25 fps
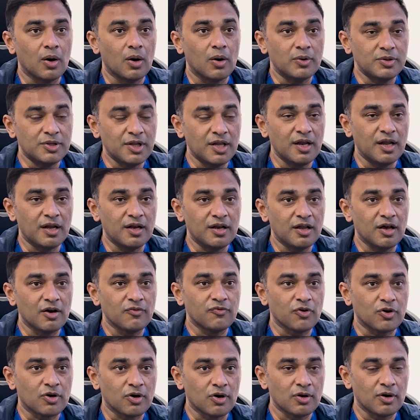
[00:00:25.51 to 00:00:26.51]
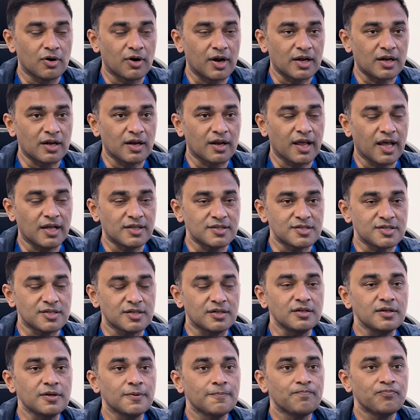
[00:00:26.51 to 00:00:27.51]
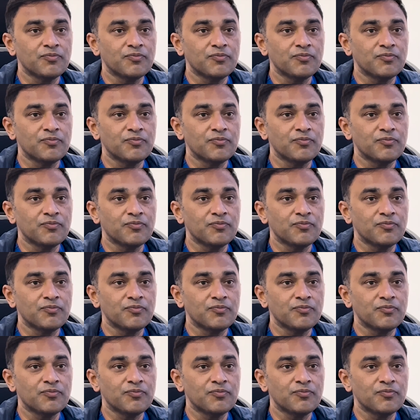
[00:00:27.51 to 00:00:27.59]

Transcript: within India for colorectal cancer.